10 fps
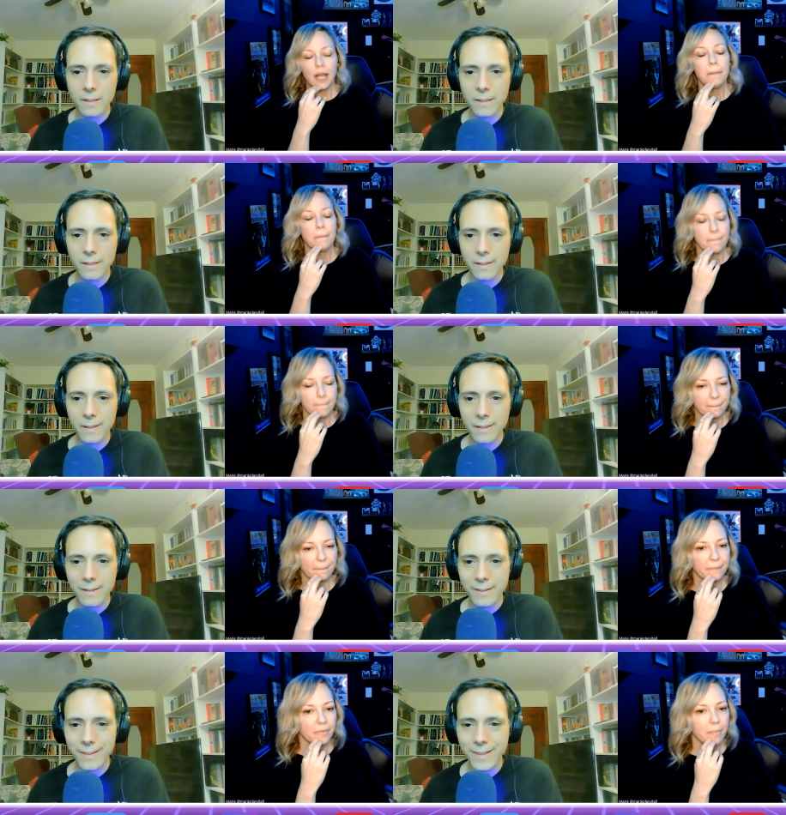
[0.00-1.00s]
Speaker 1: Yep.
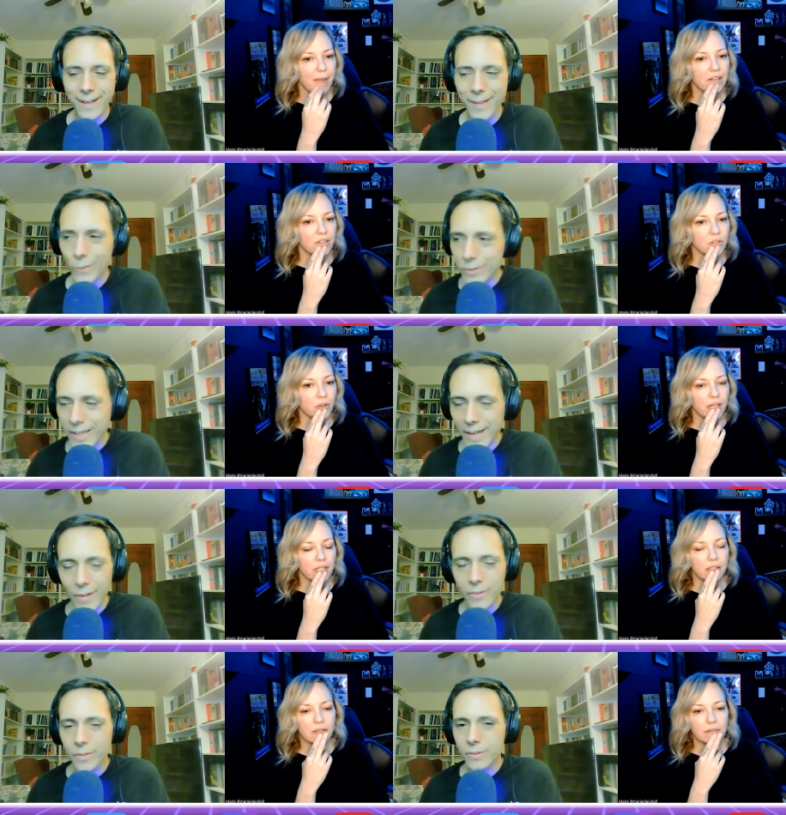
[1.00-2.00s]
And those Backstory.
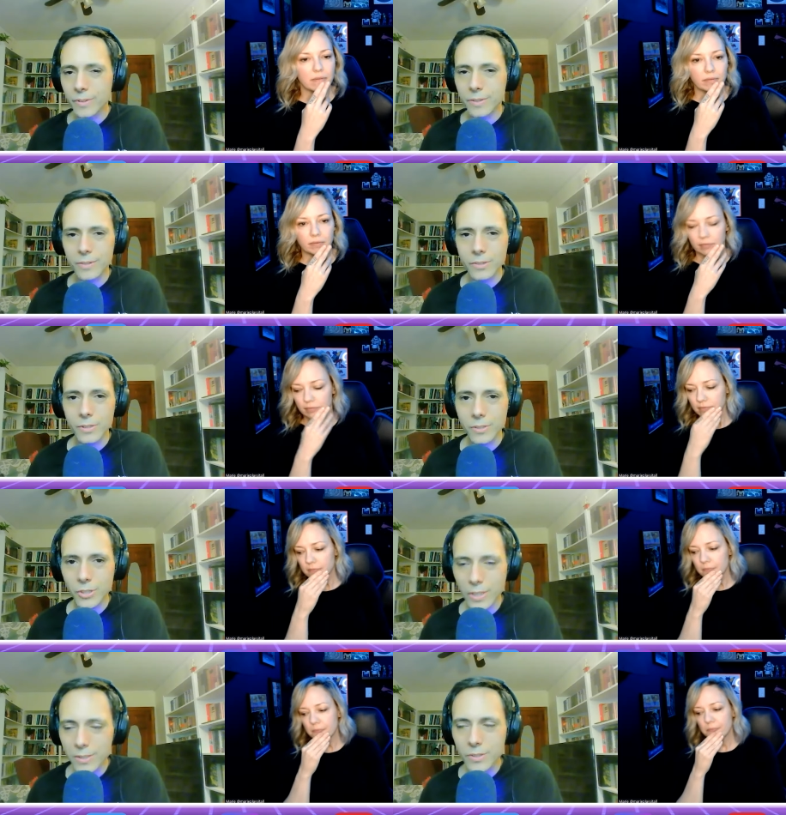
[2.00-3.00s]
characters
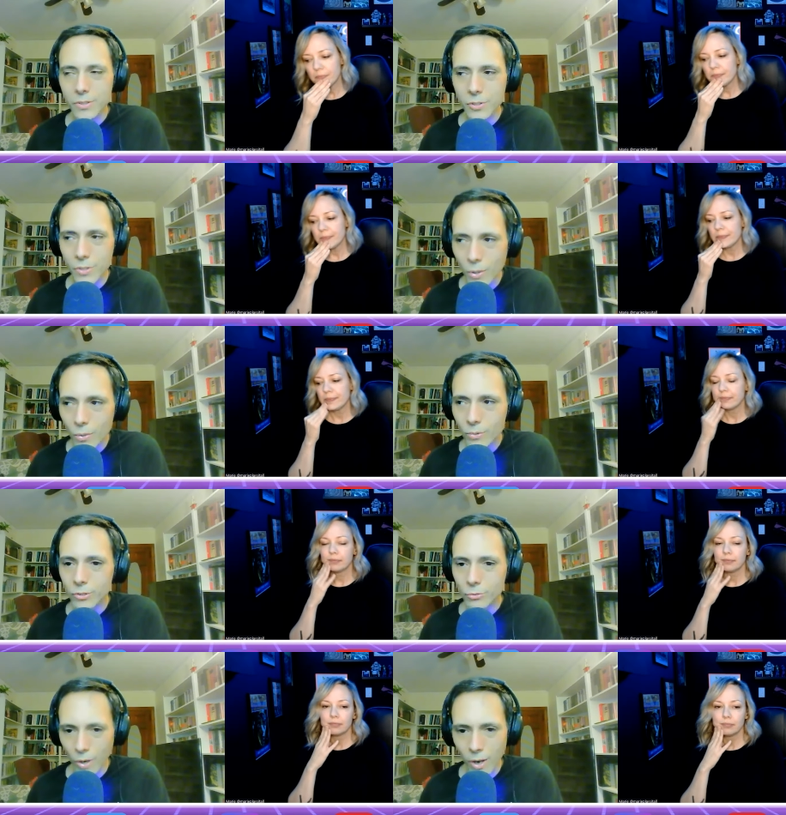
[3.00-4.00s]
just don't
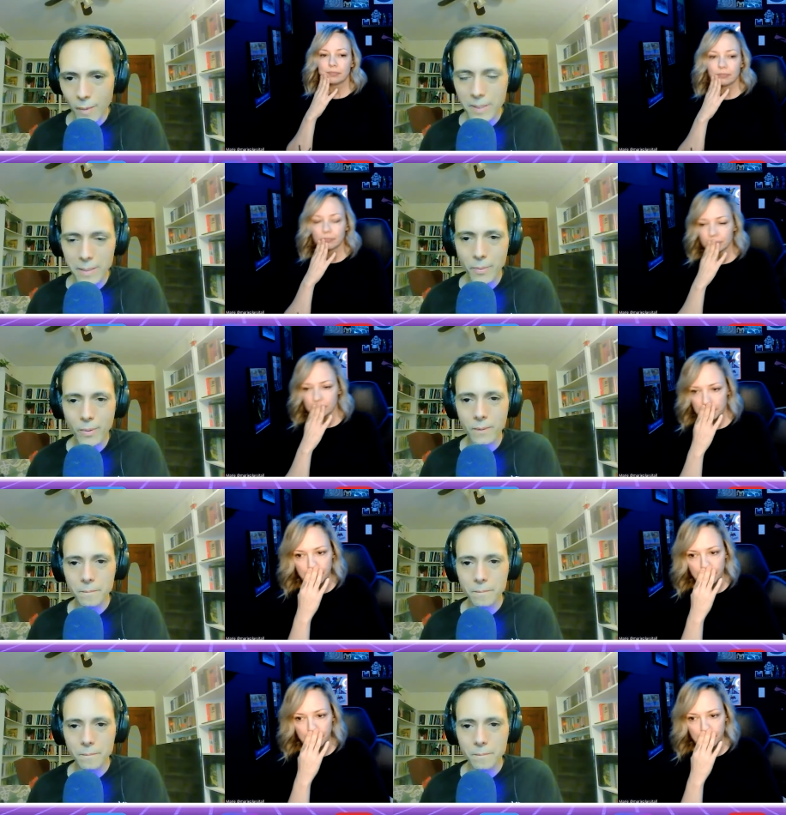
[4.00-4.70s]
draw people.